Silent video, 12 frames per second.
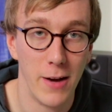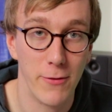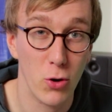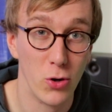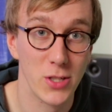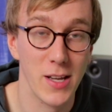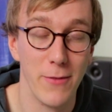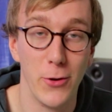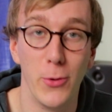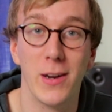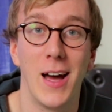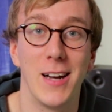And of course, if
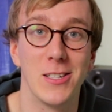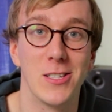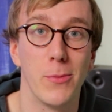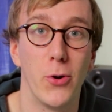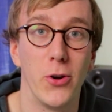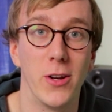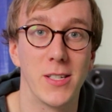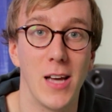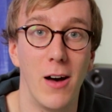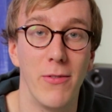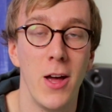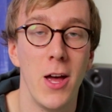you would like to support
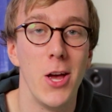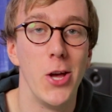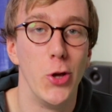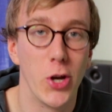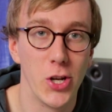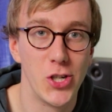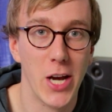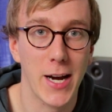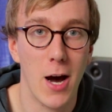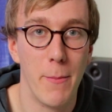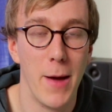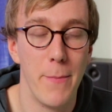yourself, you can check
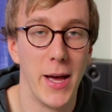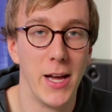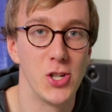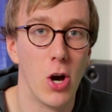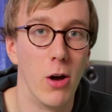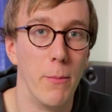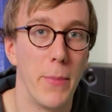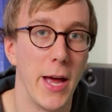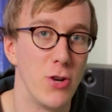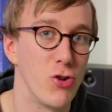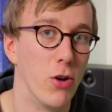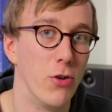out my page on
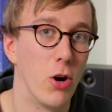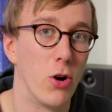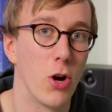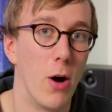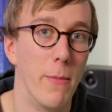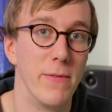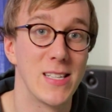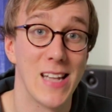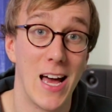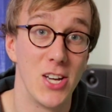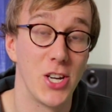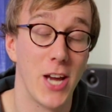patreon.com
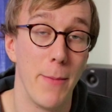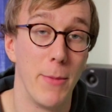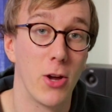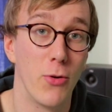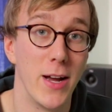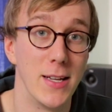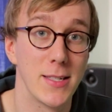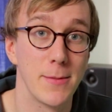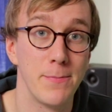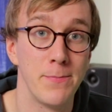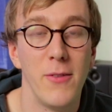slash gamingcareers.